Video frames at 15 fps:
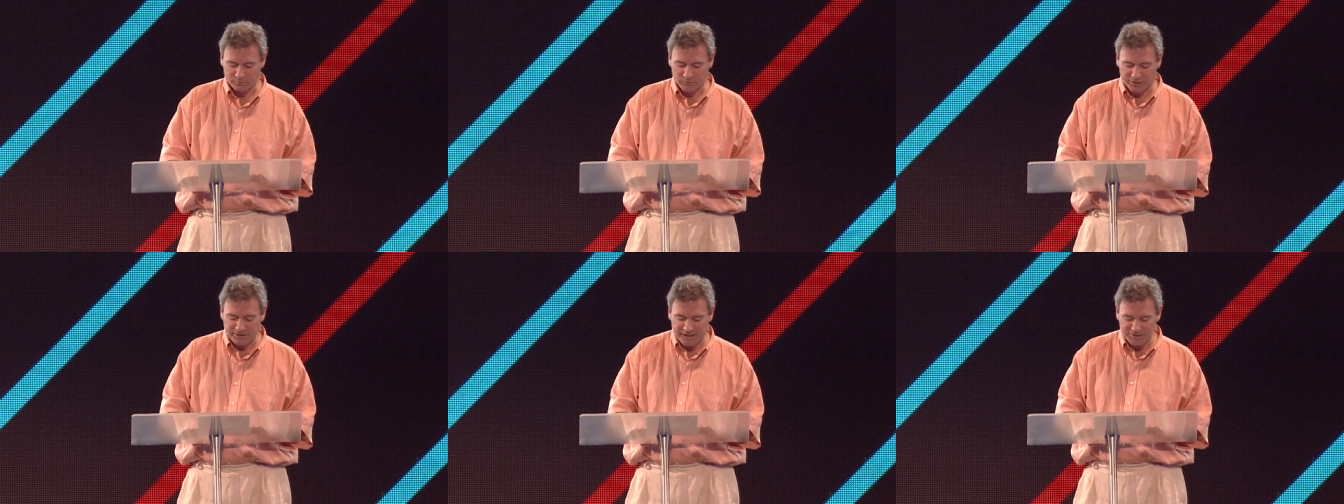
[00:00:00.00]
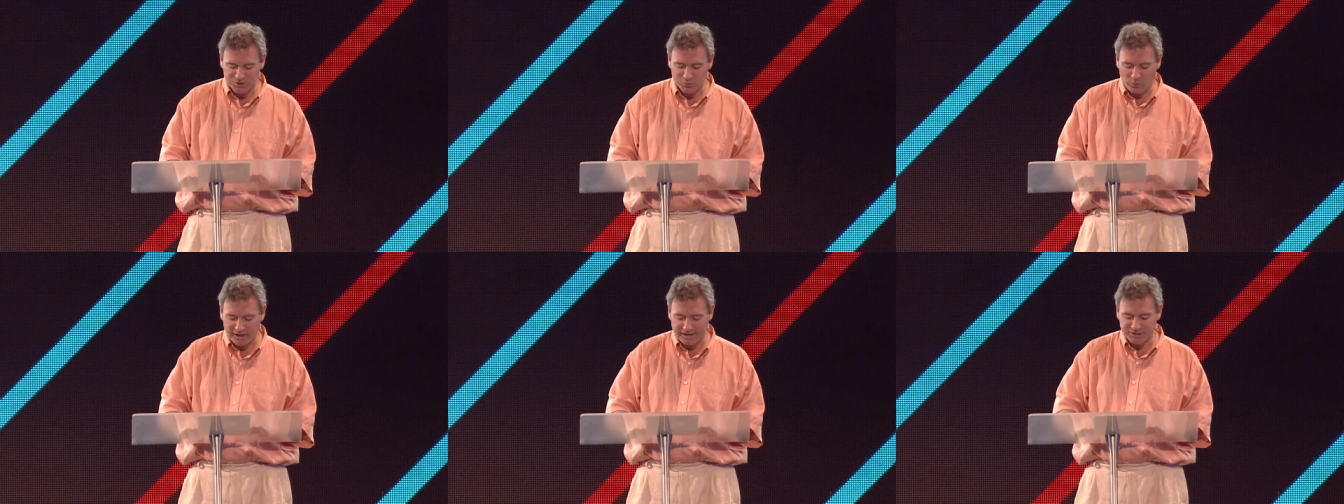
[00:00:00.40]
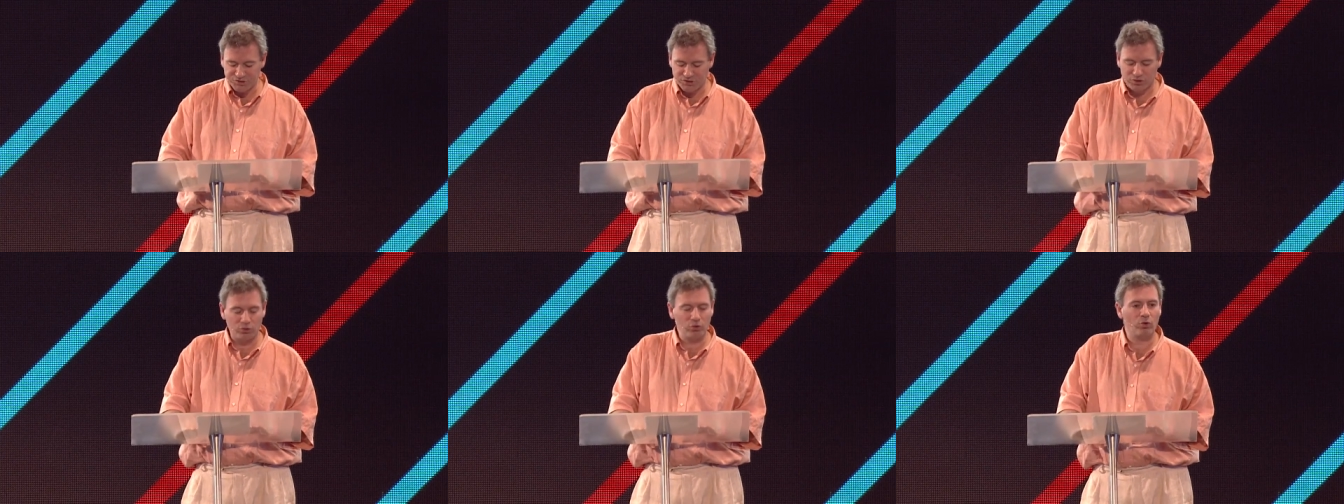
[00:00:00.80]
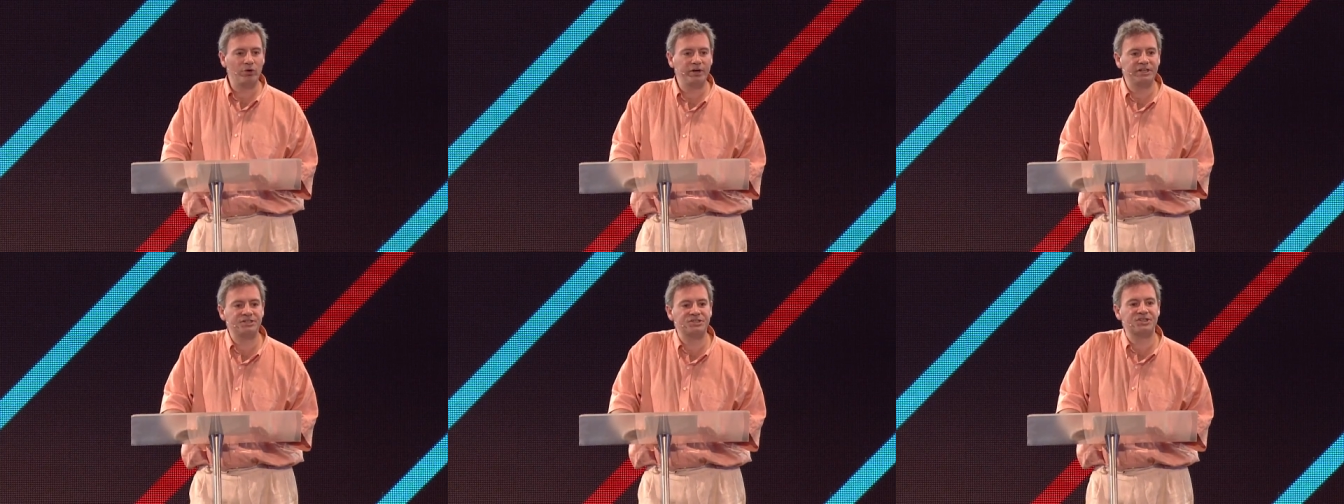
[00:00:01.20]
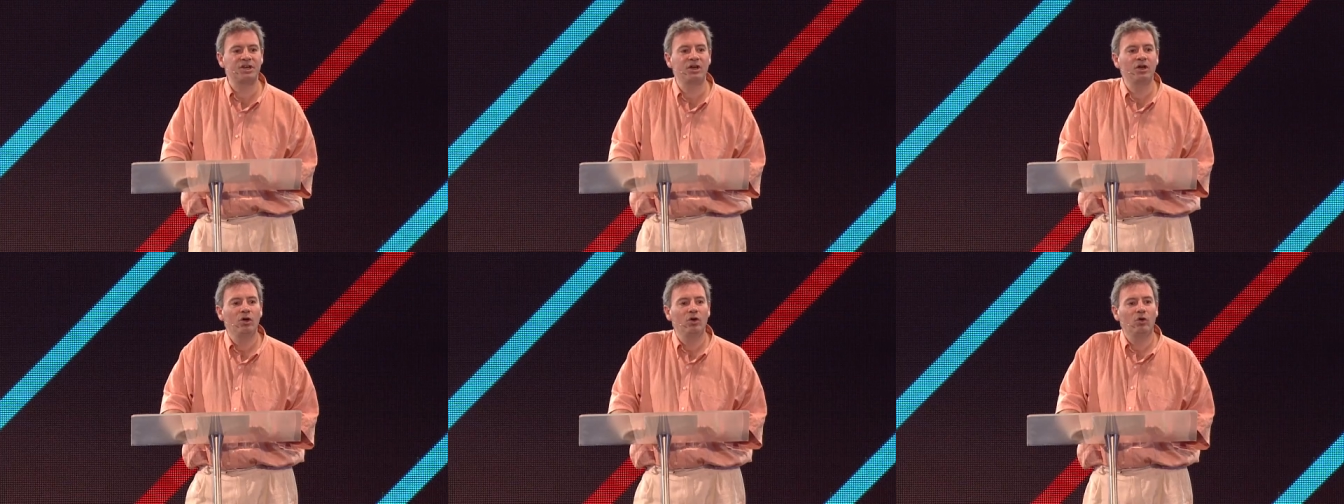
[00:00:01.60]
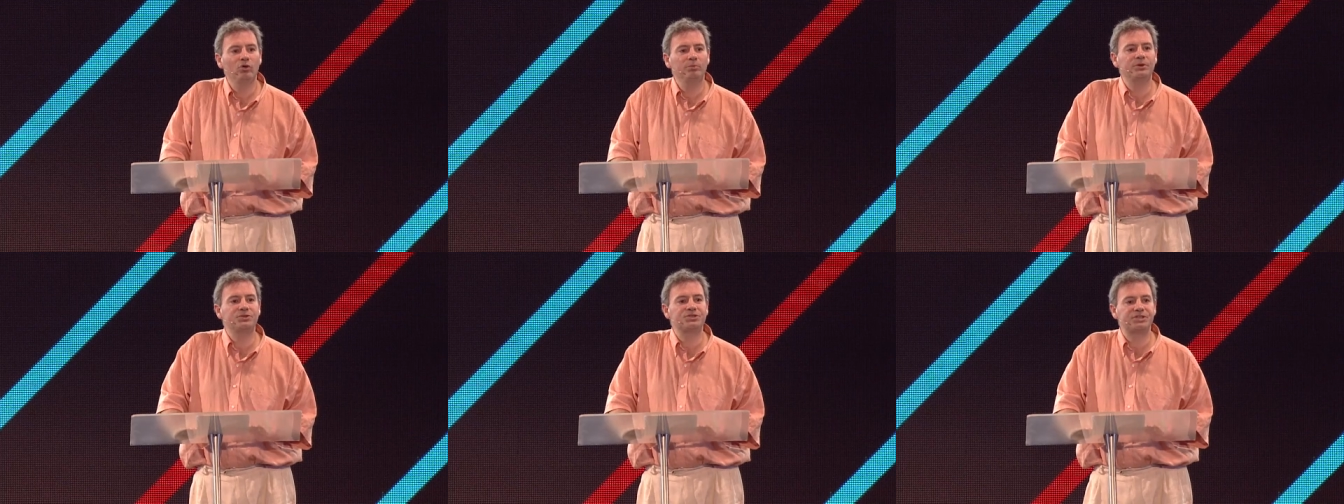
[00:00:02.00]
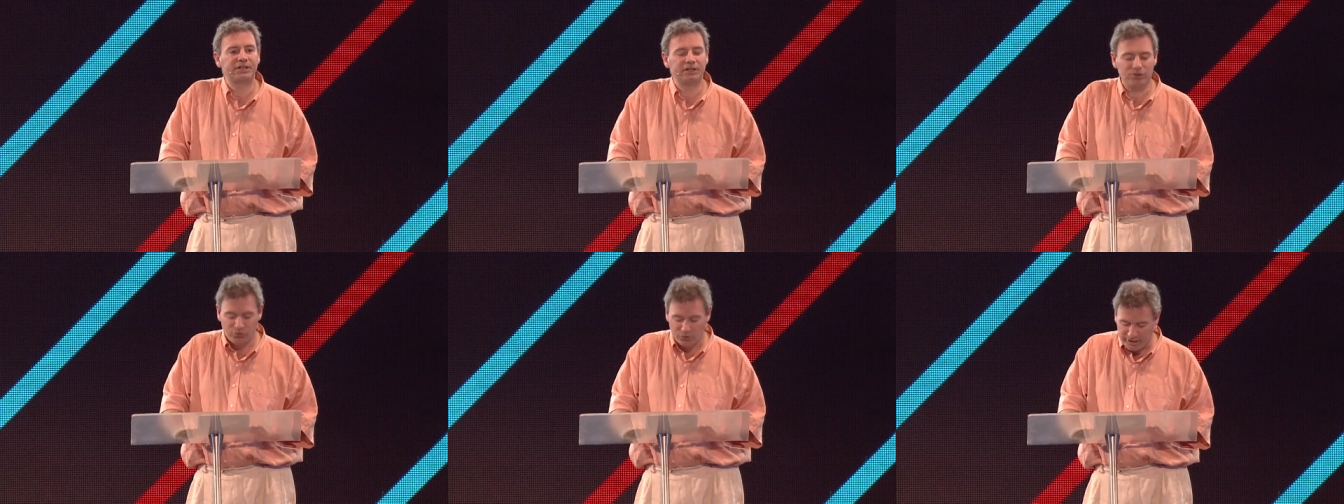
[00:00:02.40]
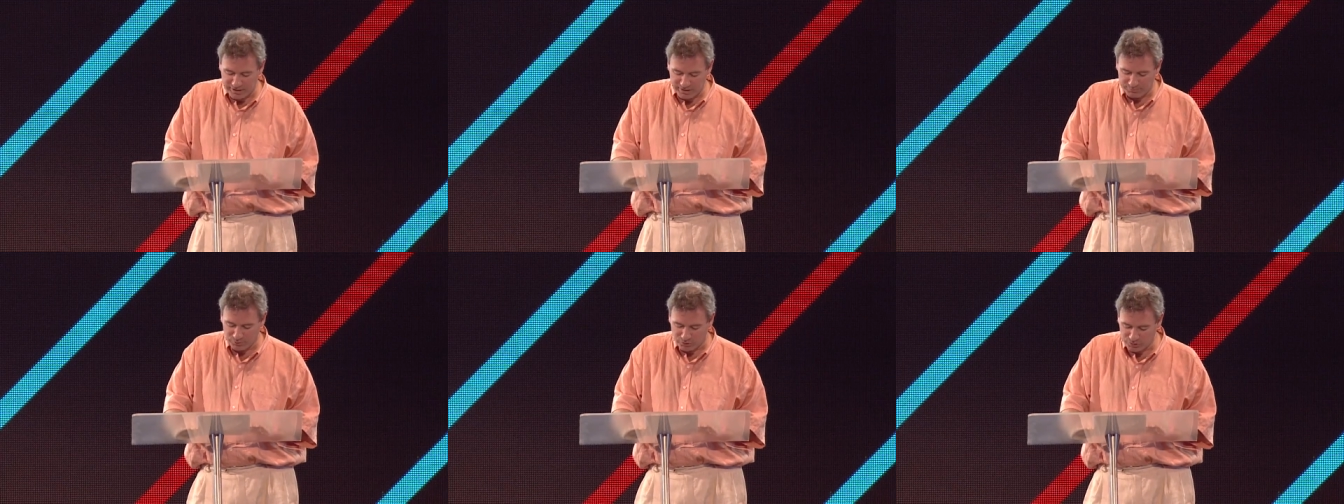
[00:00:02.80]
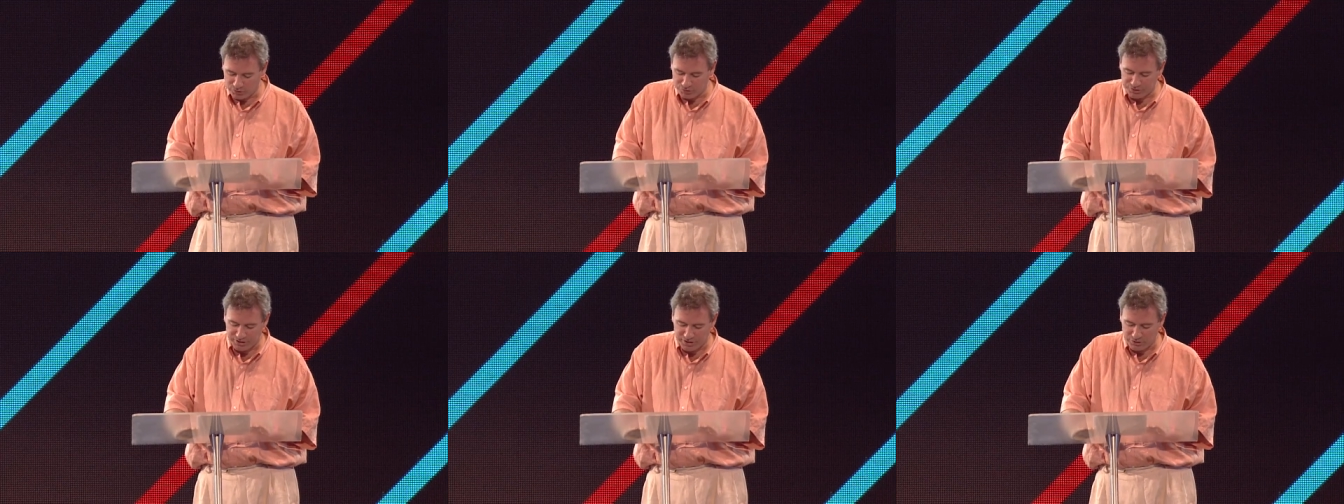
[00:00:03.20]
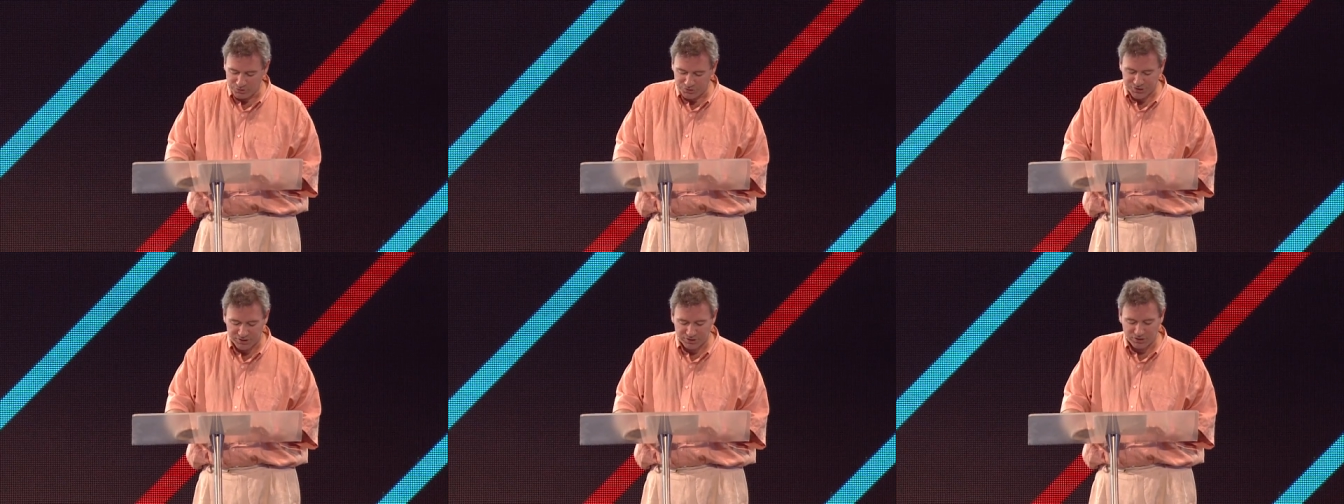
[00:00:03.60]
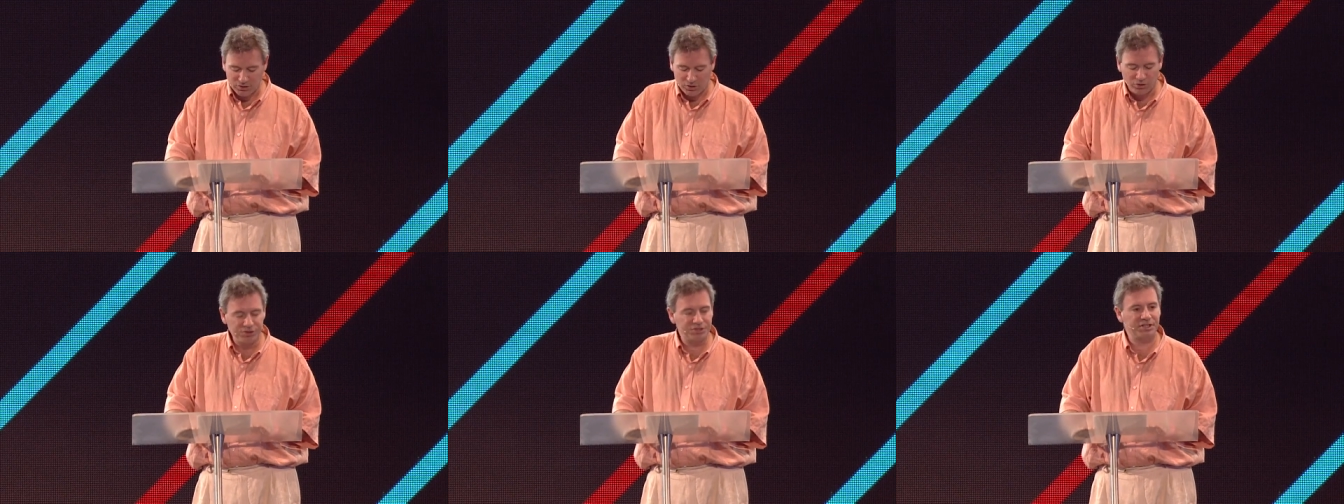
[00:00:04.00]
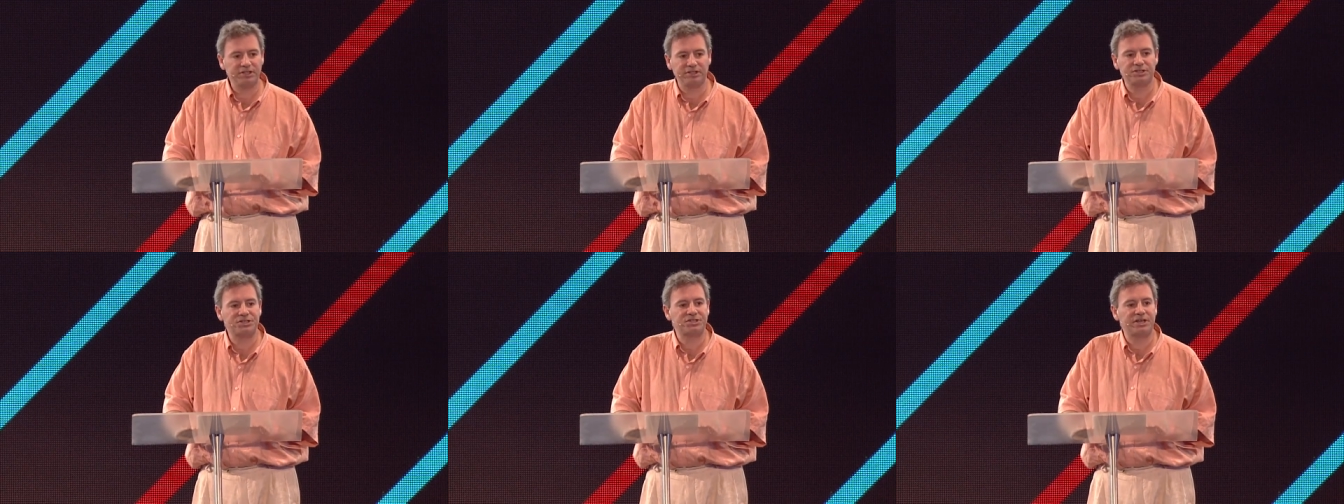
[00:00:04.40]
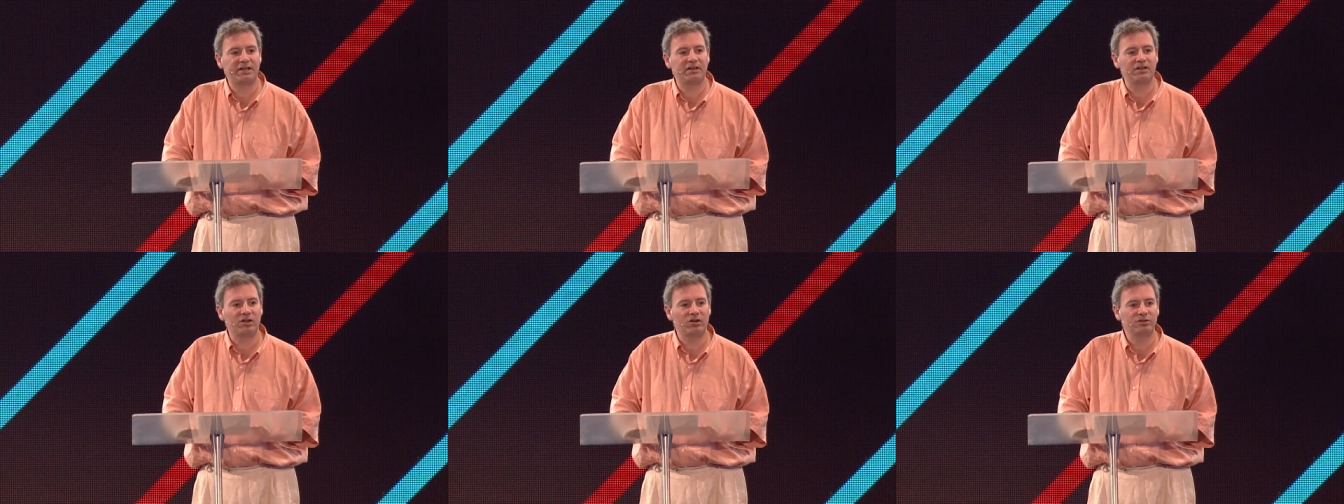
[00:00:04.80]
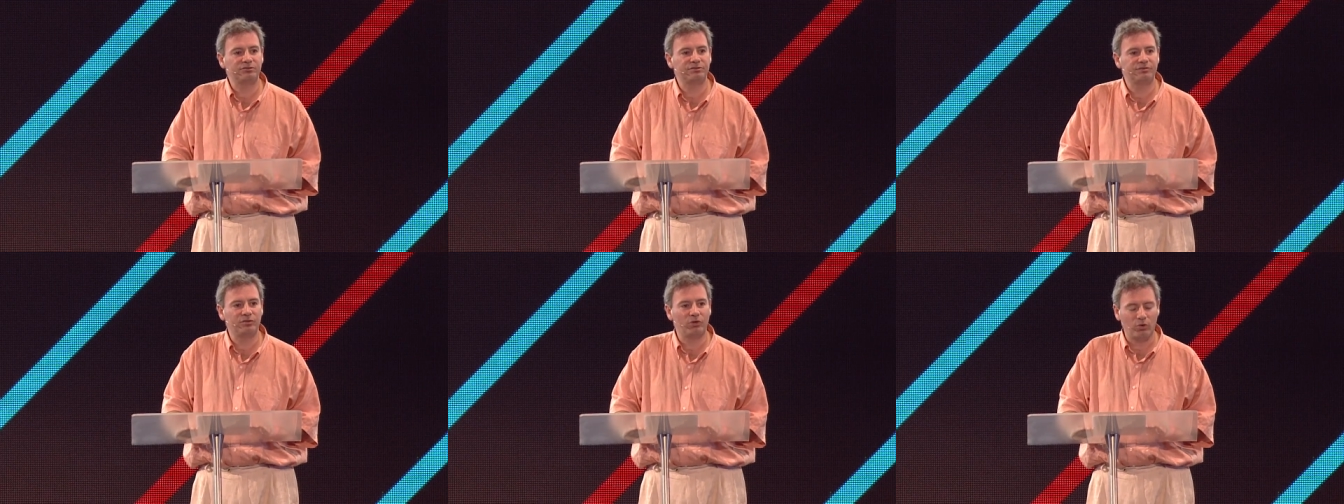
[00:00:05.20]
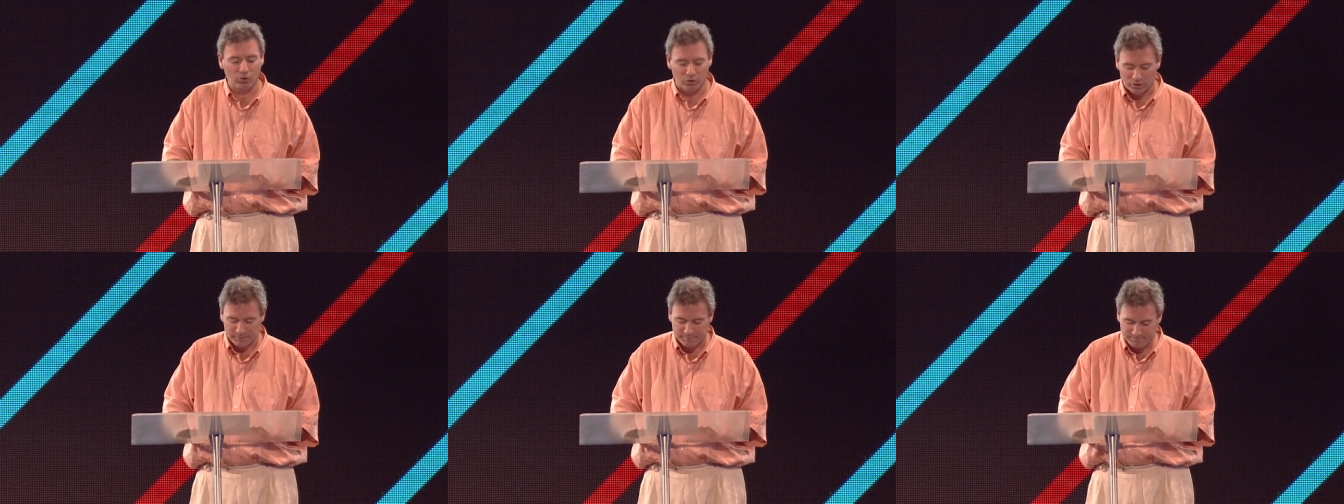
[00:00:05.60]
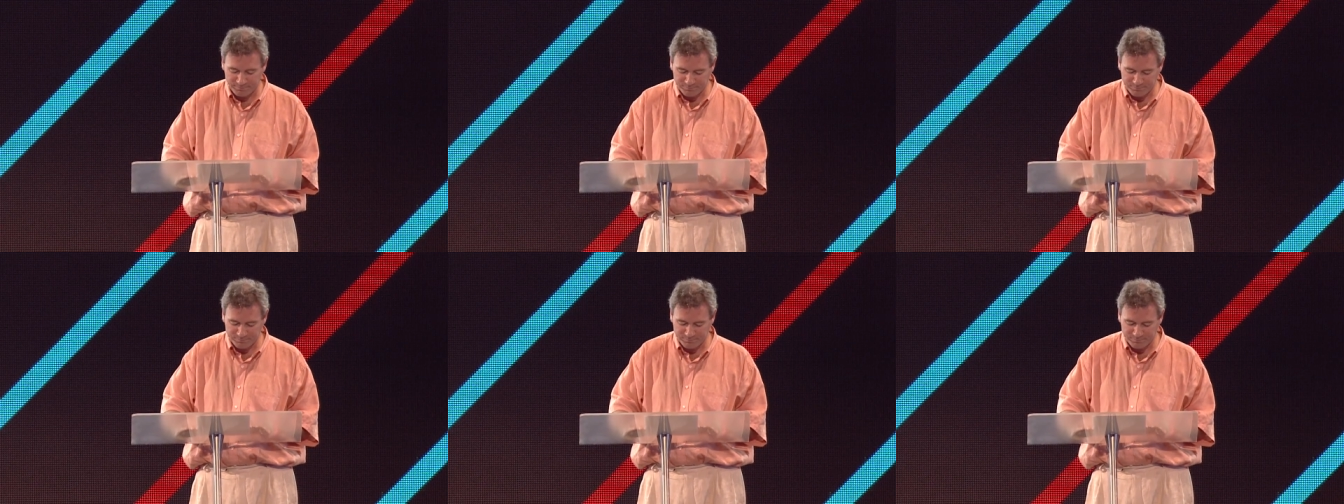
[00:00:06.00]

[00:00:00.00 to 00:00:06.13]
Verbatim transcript: And that's why it's glorious, almost incredible good news that God didn't settle on for.